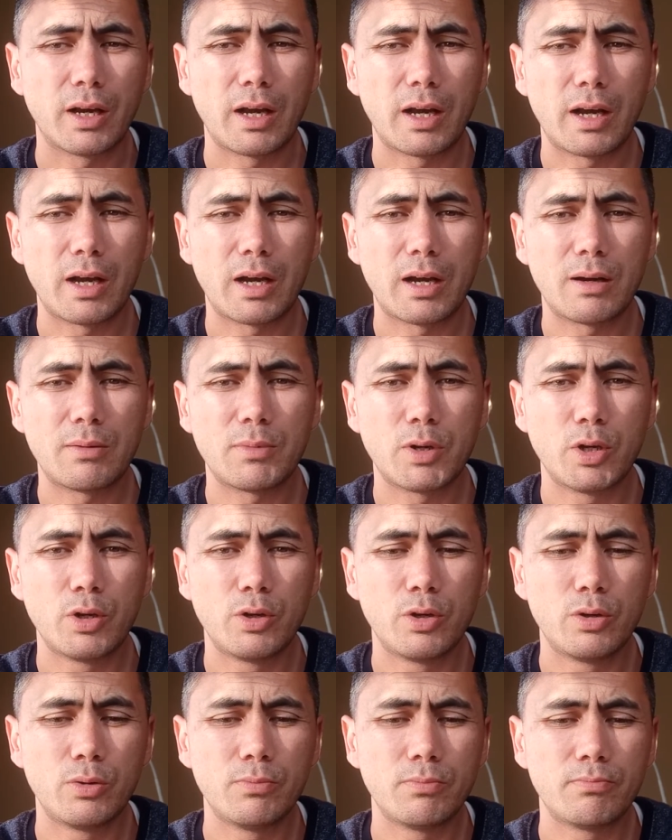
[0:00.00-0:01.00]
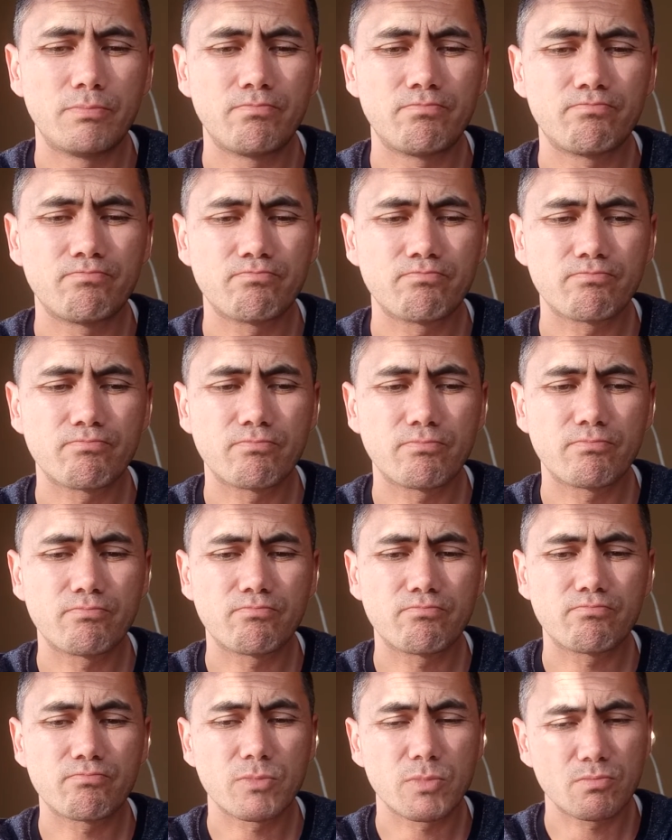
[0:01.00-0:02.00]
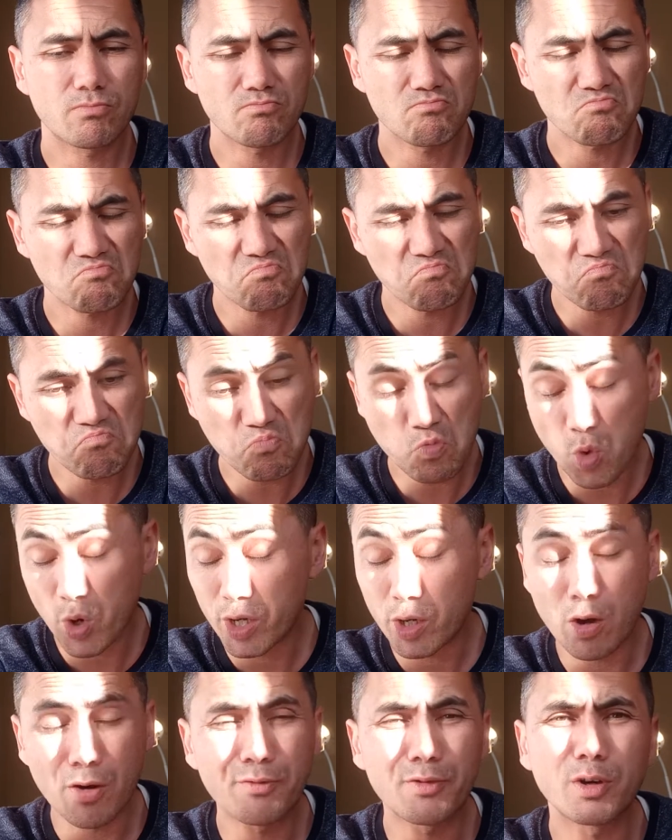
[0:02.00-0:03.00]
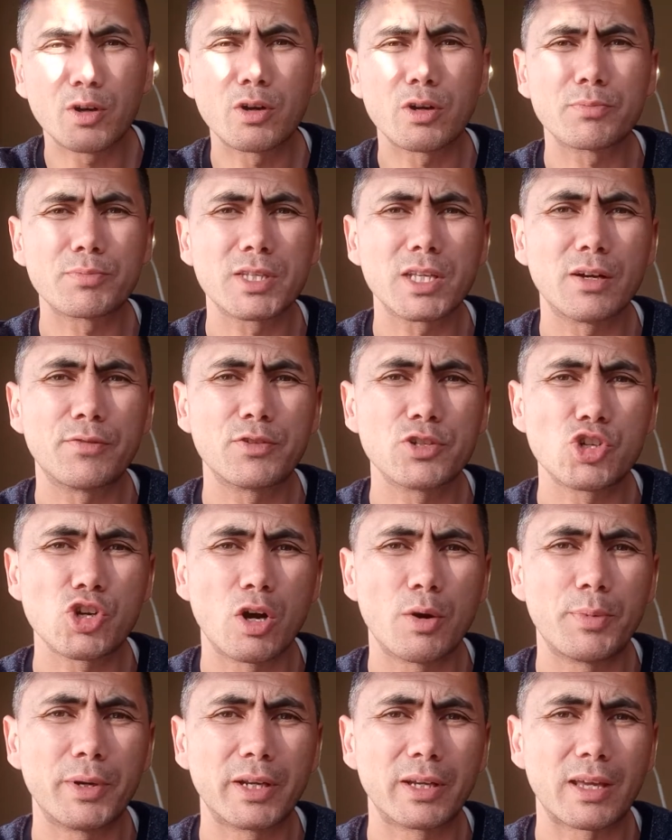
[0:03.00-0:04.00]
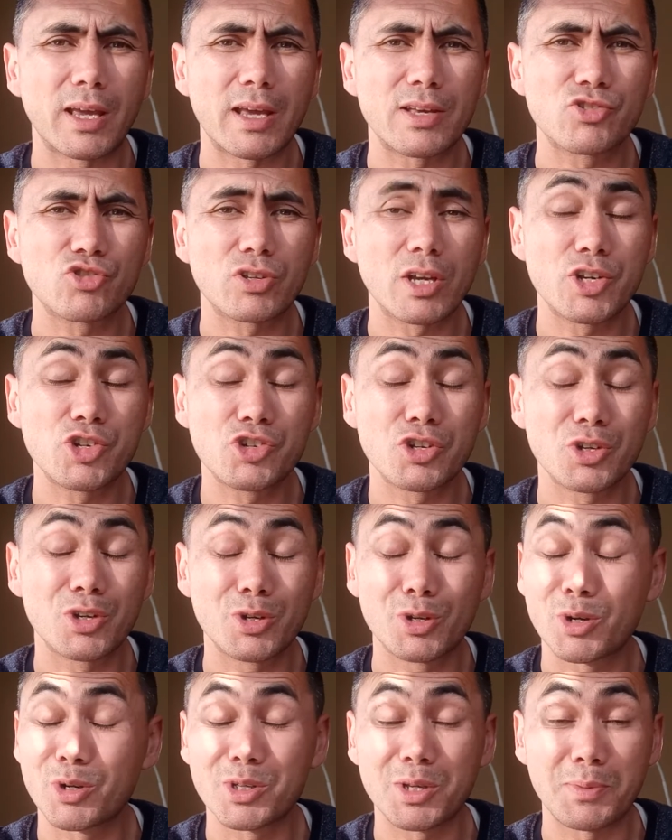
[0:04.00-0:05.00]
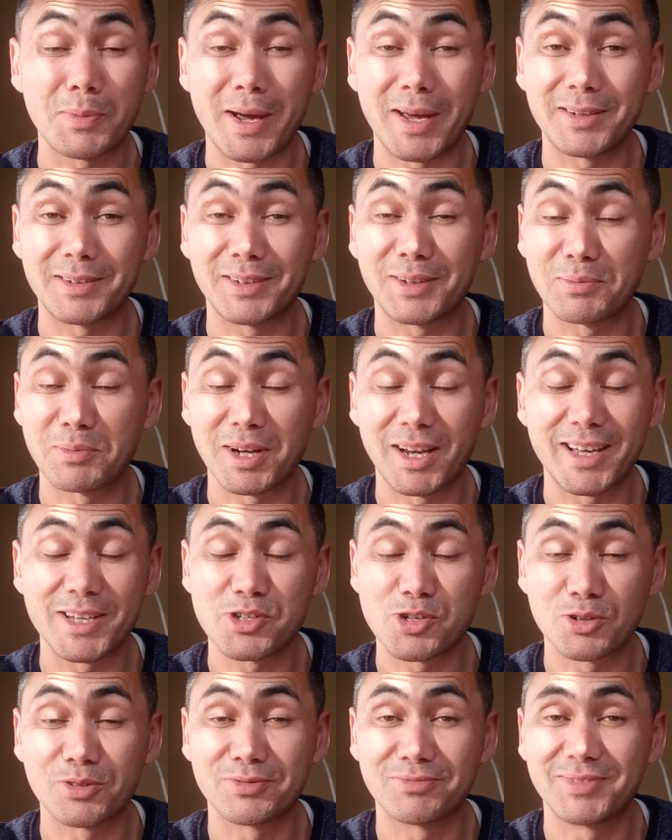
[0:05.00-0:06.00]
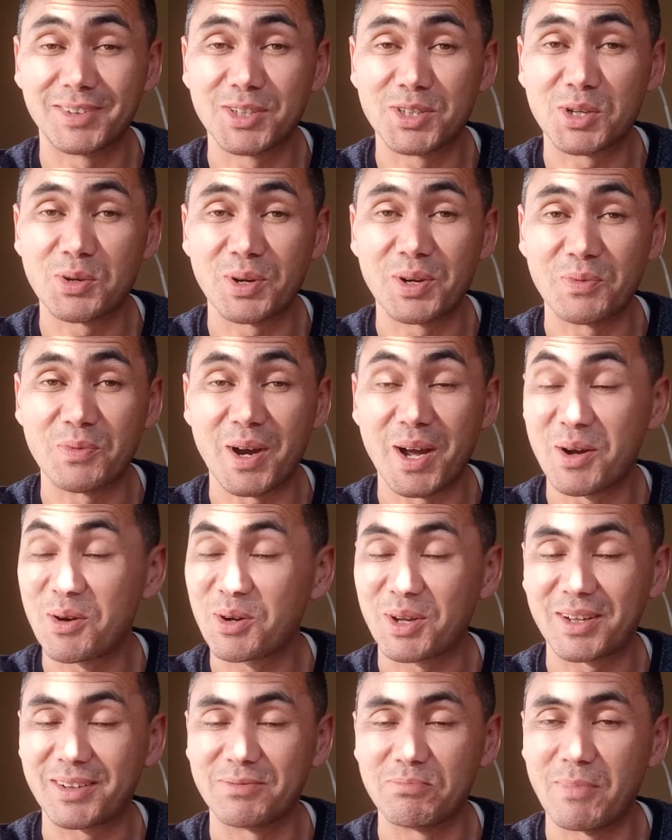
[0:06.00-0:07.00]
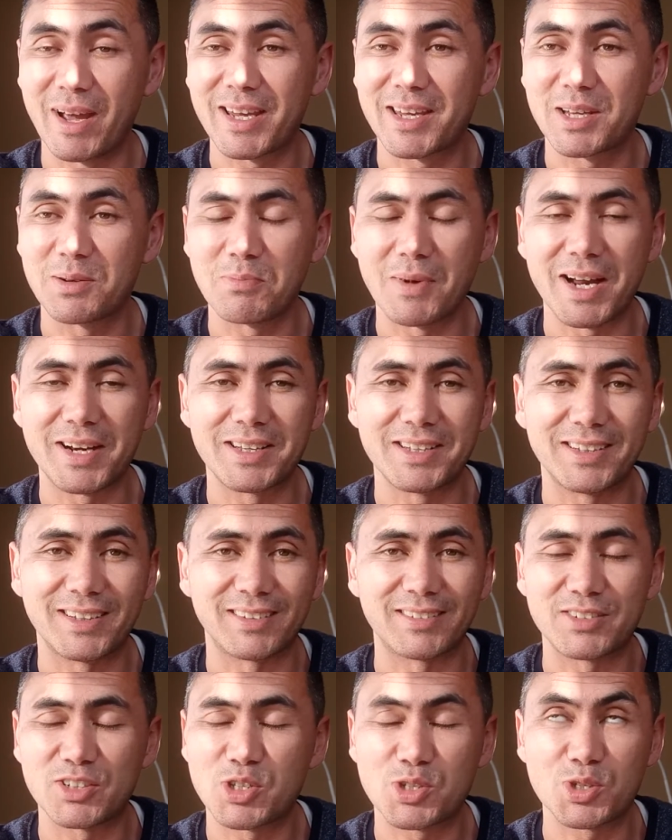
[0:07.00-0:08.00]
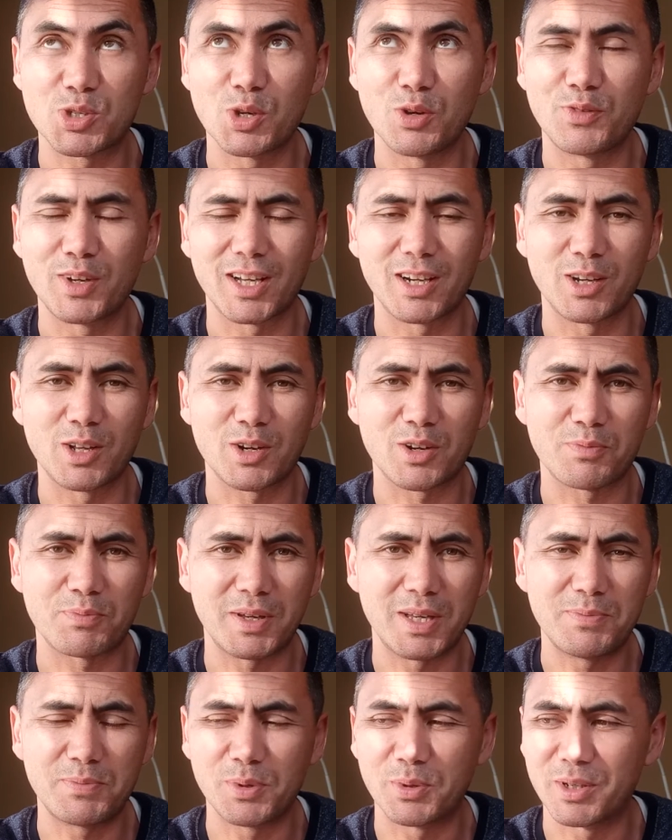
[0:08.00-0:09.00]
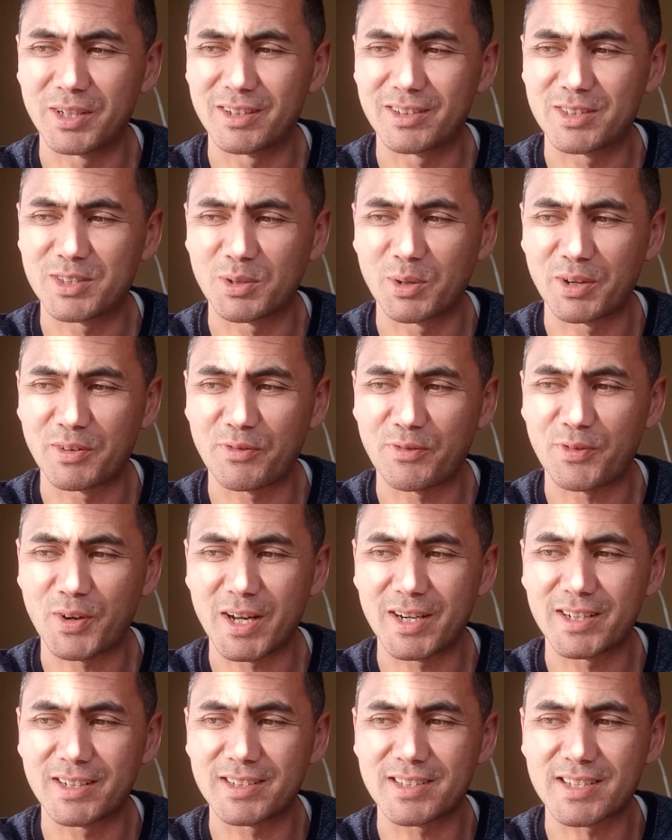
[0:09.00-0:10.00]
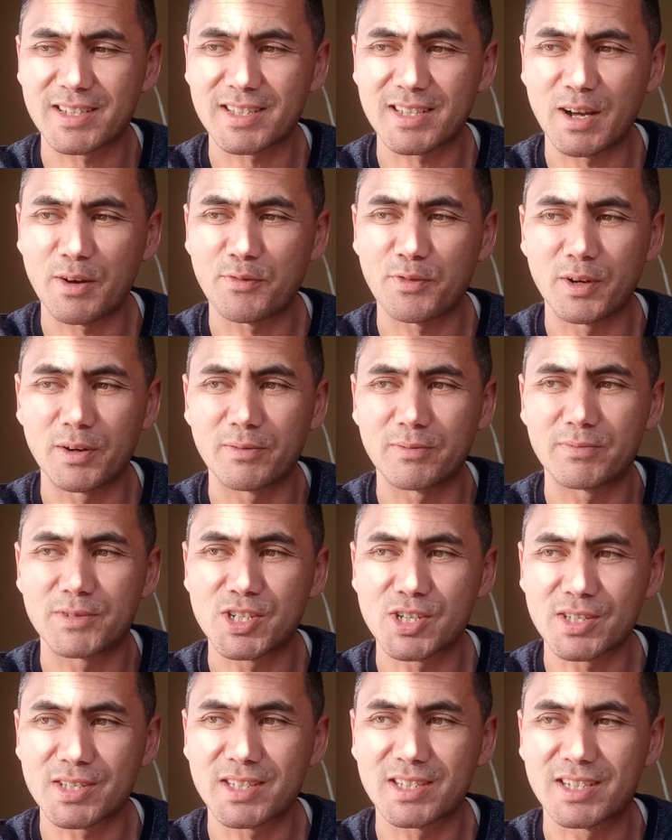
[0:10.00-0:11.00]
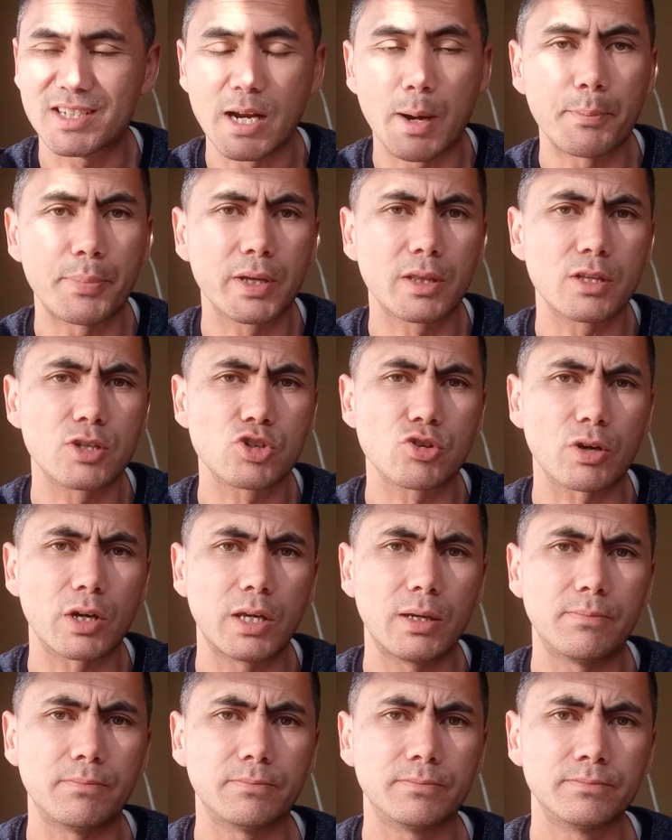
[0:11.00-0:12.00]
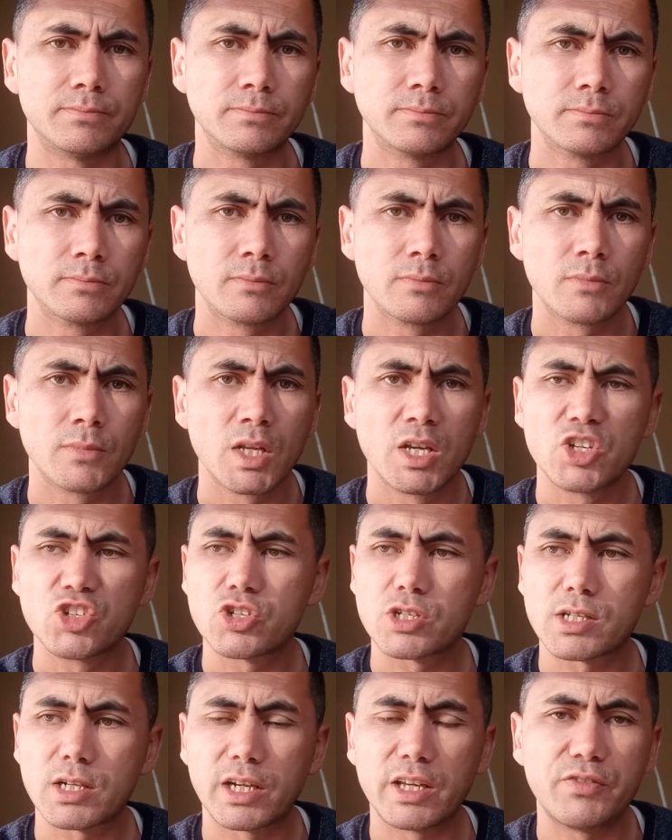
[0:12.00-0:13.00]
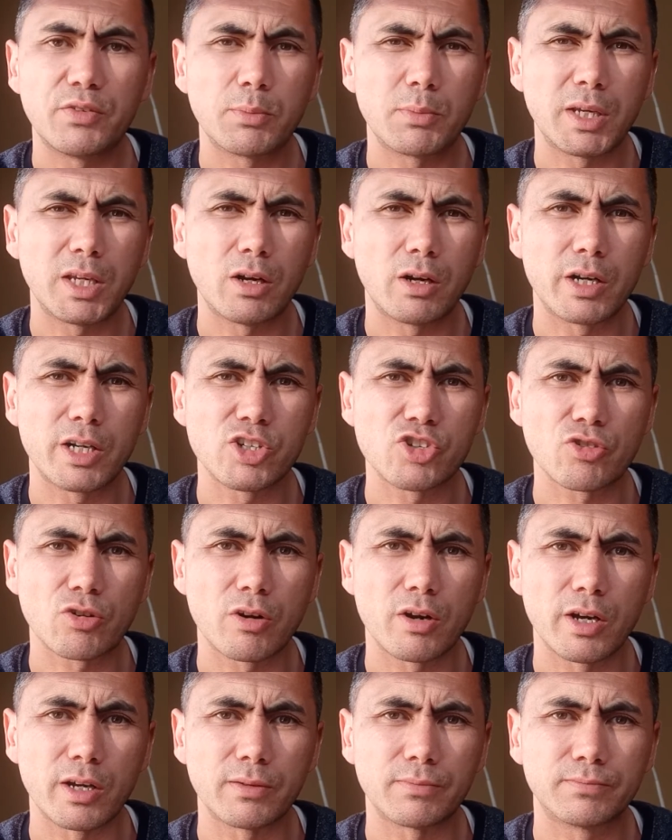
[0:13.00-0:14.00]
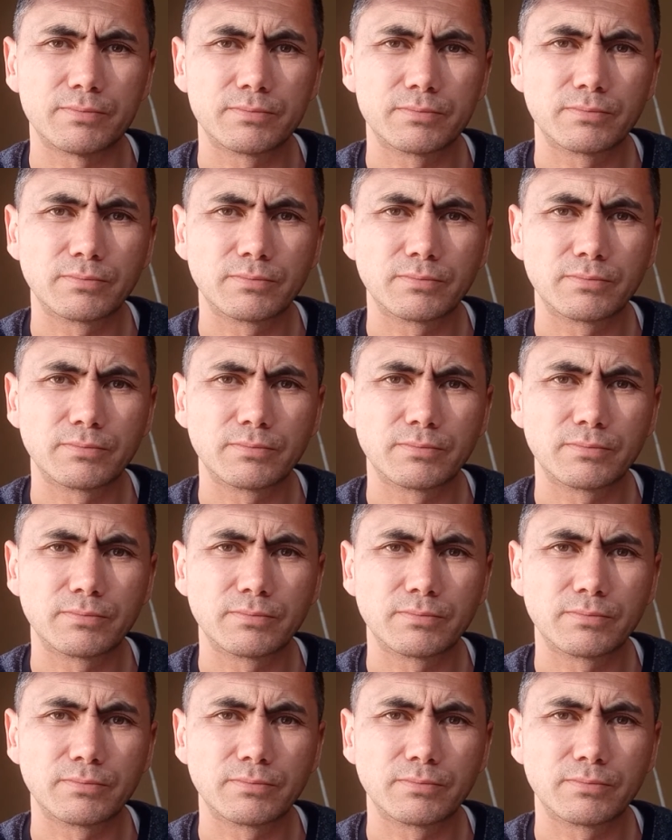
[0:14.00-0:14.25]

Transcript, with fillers: whom went off and got himself a job at a gas station. Good on you, mate. I'm glad you're doing well, making money and serving a lot of people and doing fun stuff and just dumping the dream, just leaving me high and dry.